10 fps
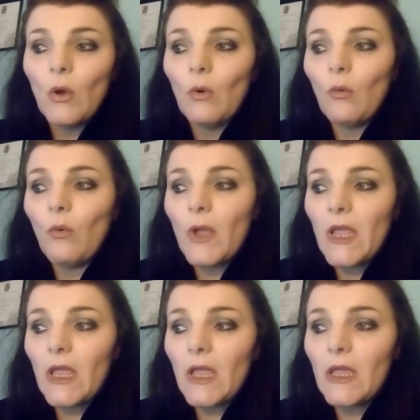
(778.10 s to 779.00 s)

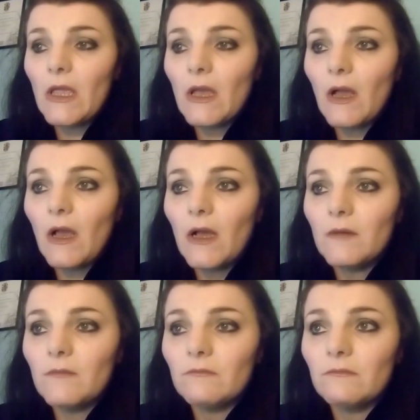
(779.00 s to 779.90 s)
we
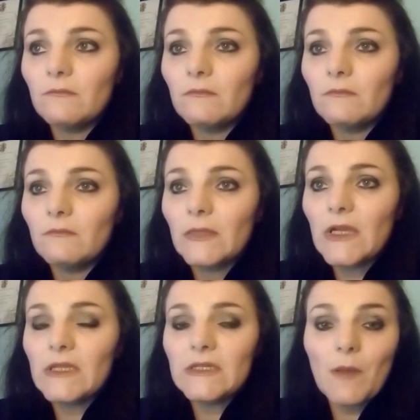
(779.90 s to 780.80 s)

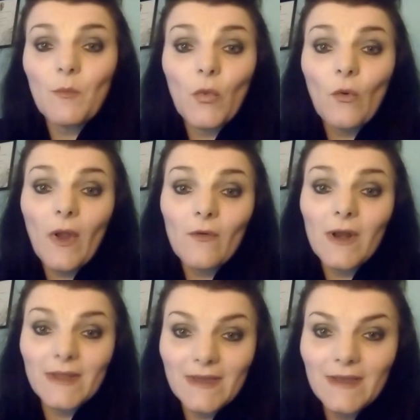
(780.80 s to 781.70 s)
can
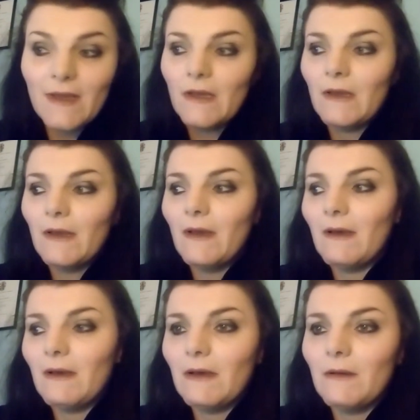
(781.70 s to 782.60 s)
temporarily
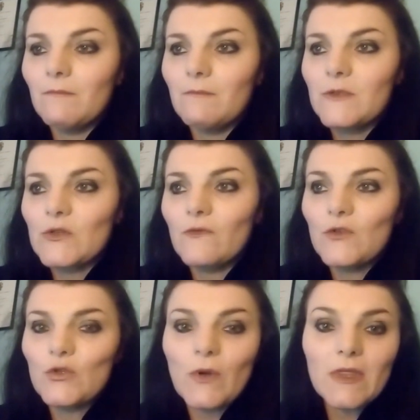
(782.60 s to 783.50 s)
sort
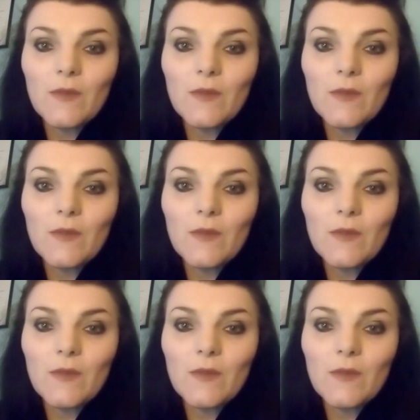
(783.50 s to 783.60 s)
of trick the